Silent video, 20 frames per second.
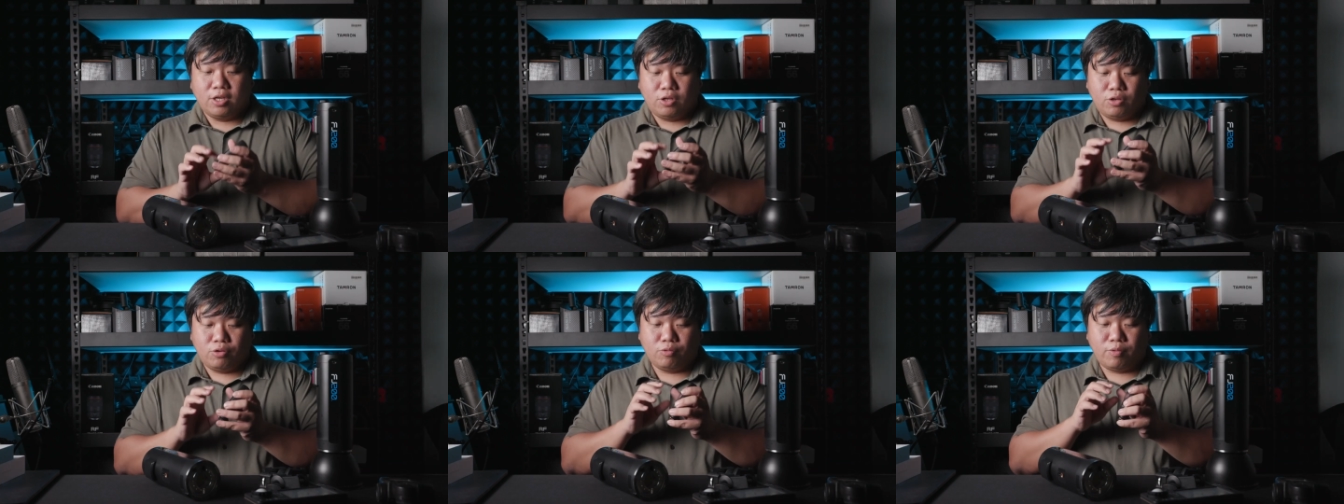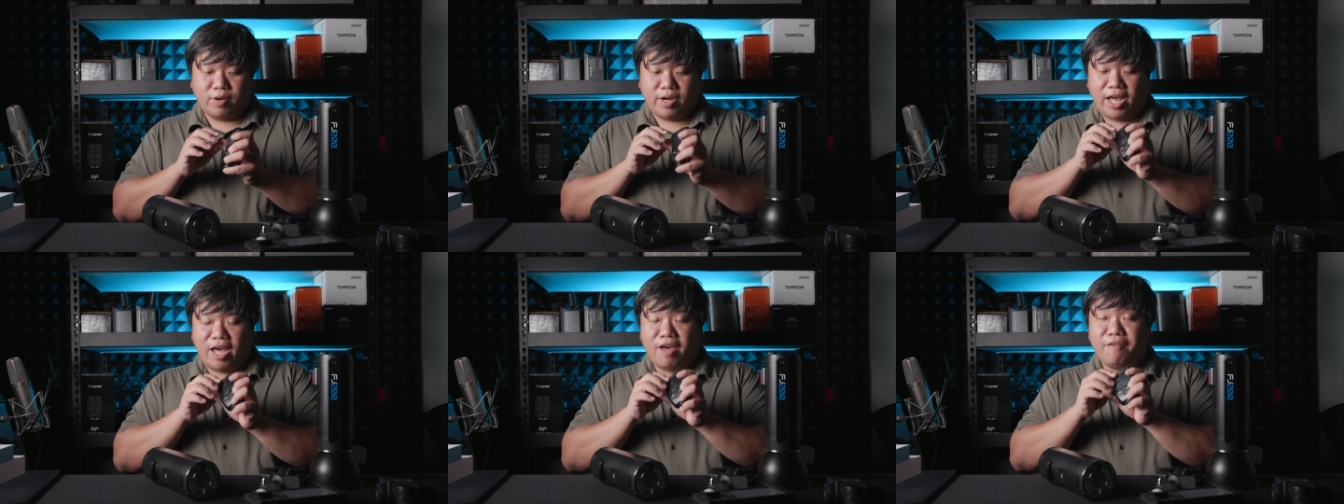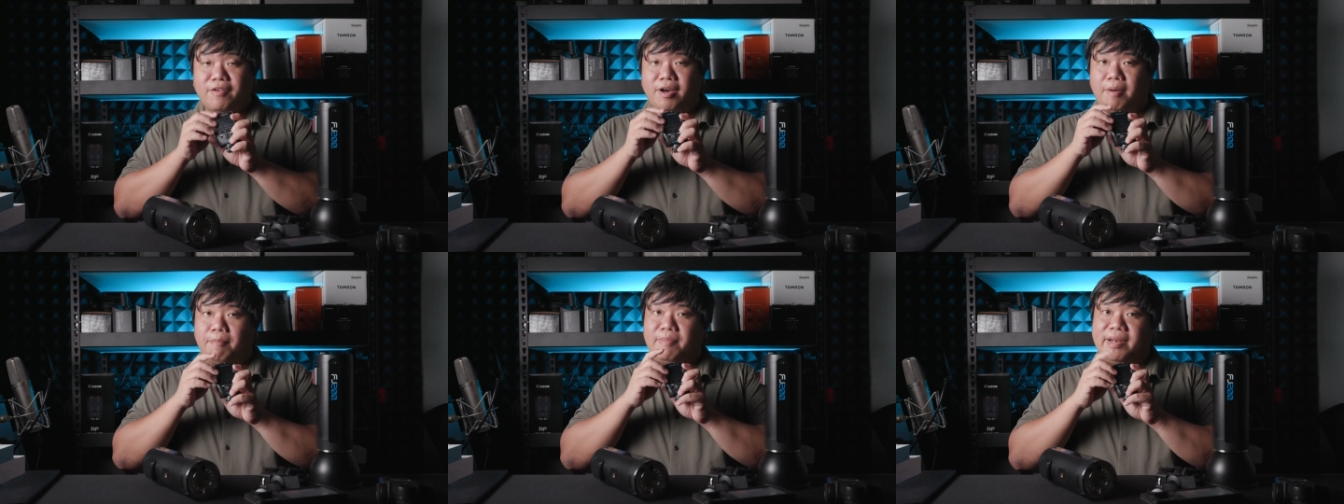You will
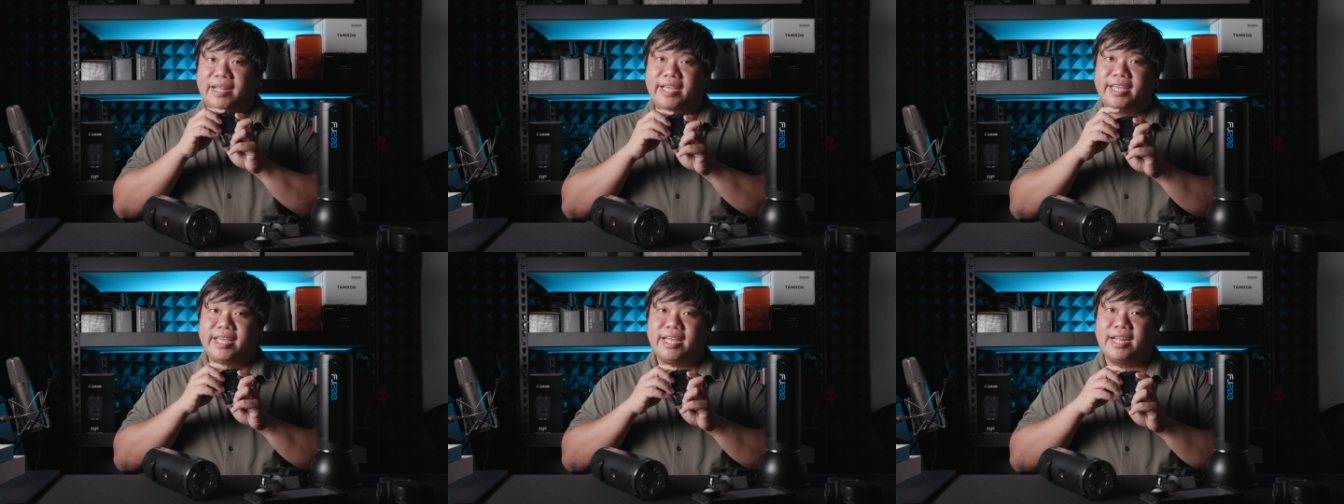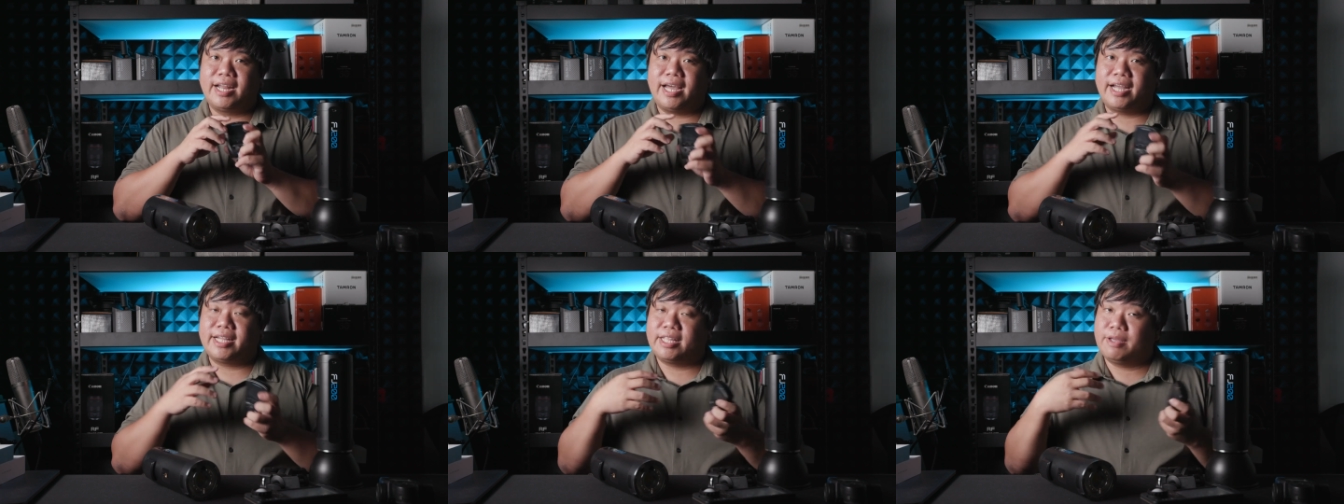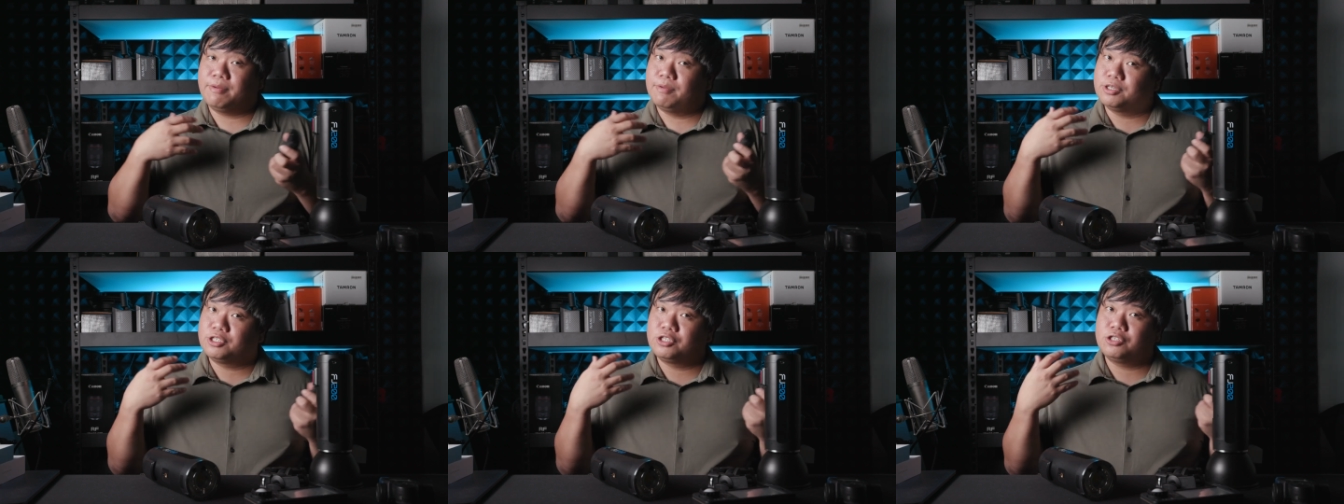have a blinking light
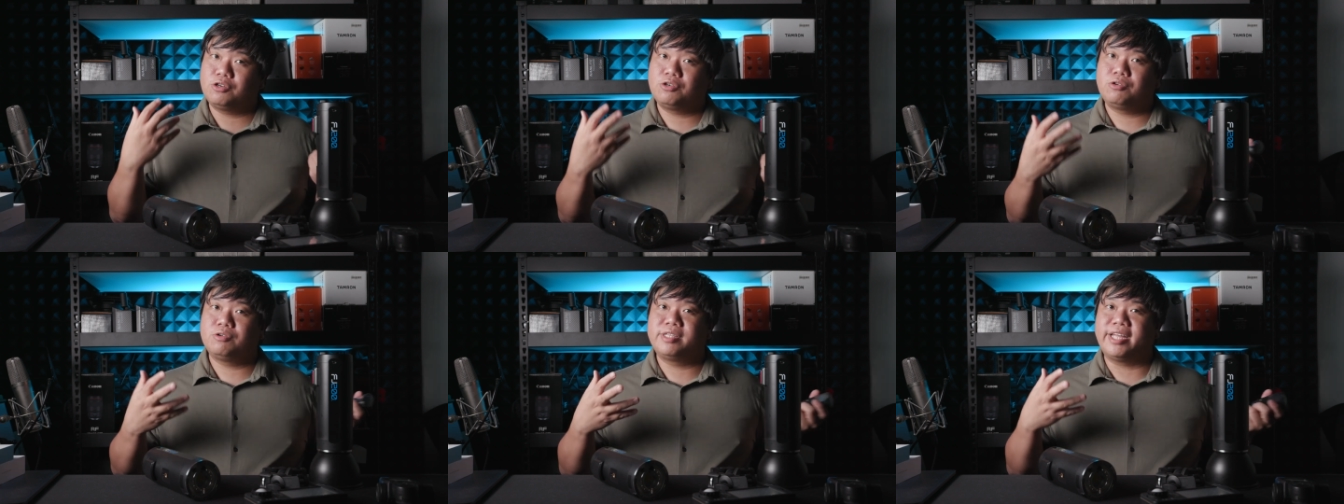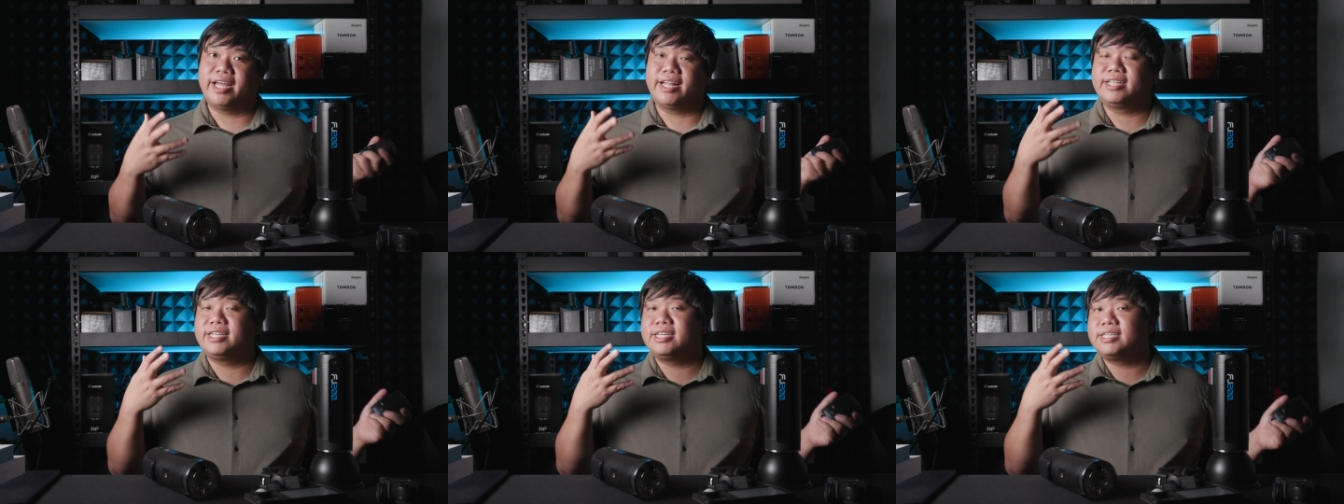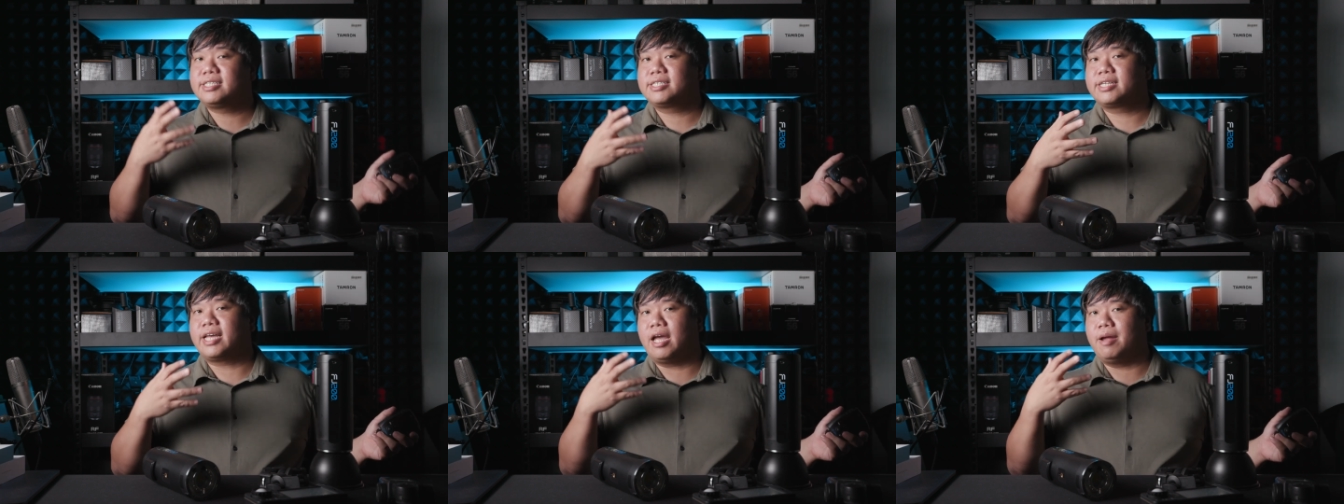that will show you that
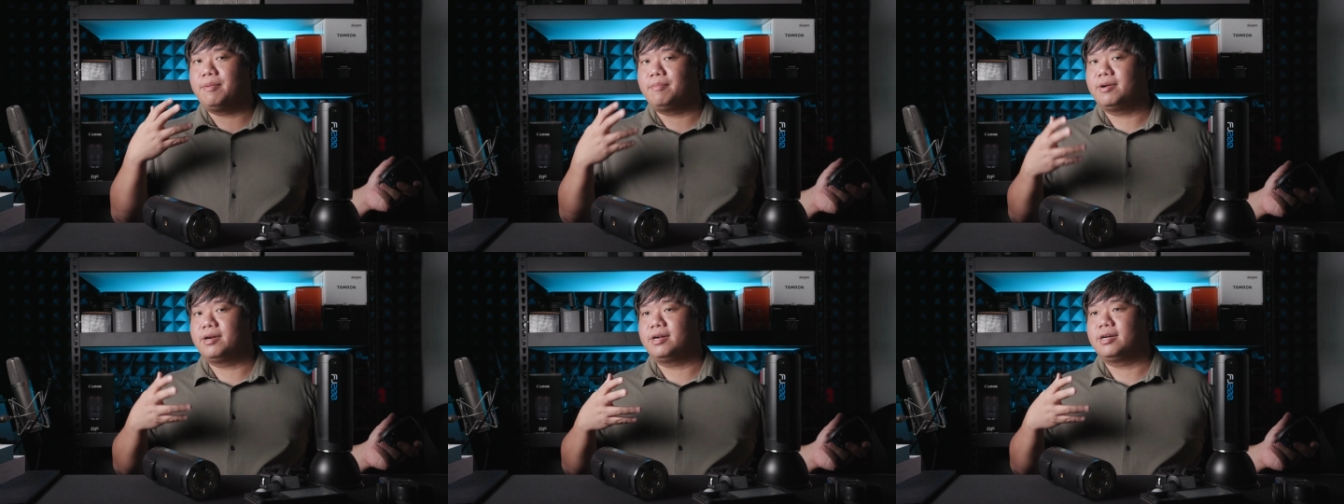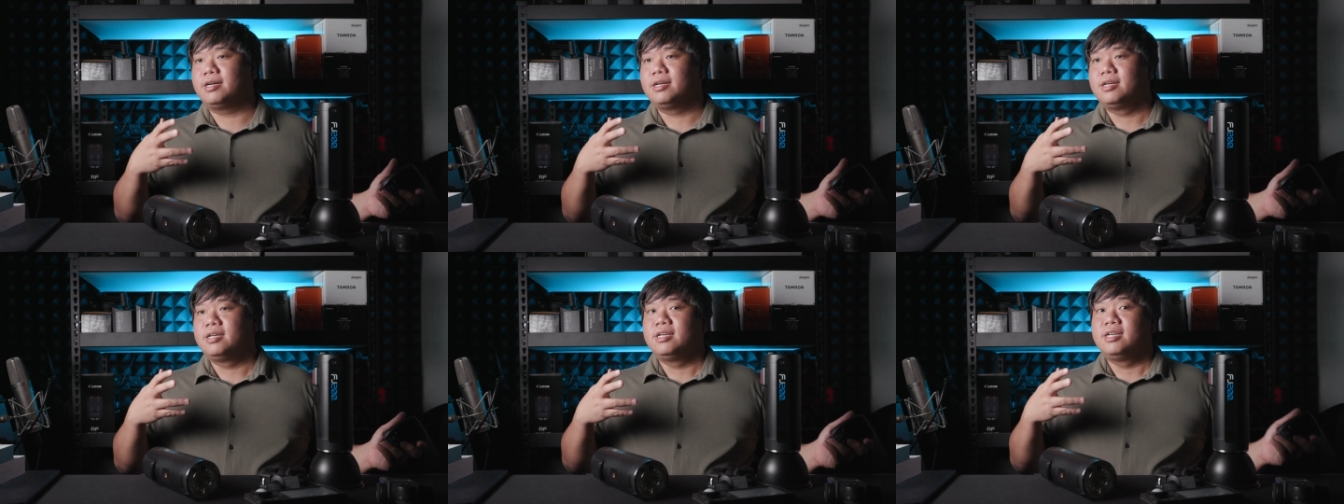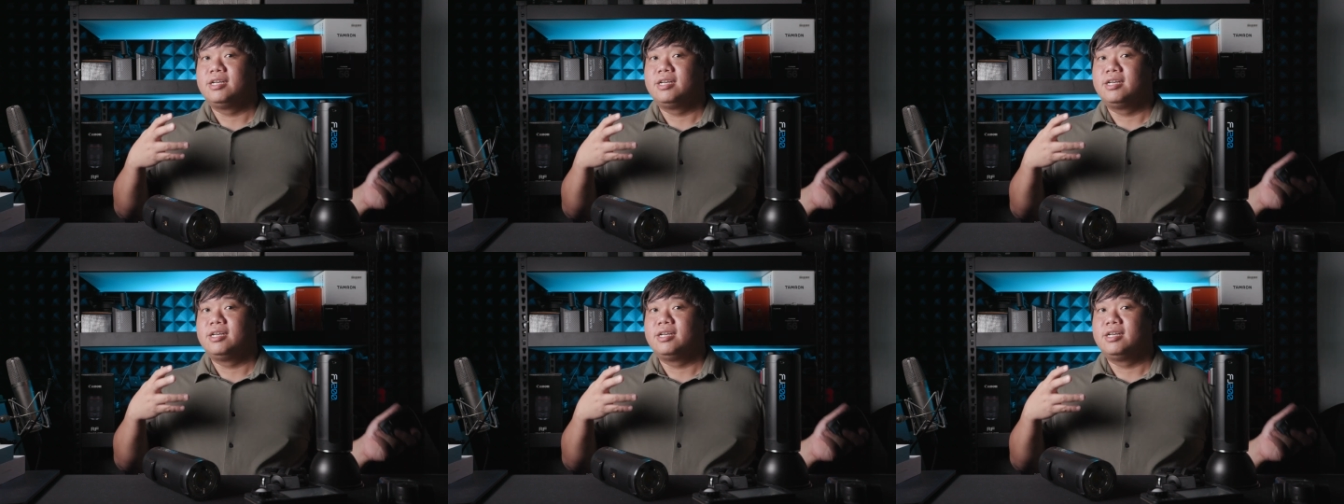this camera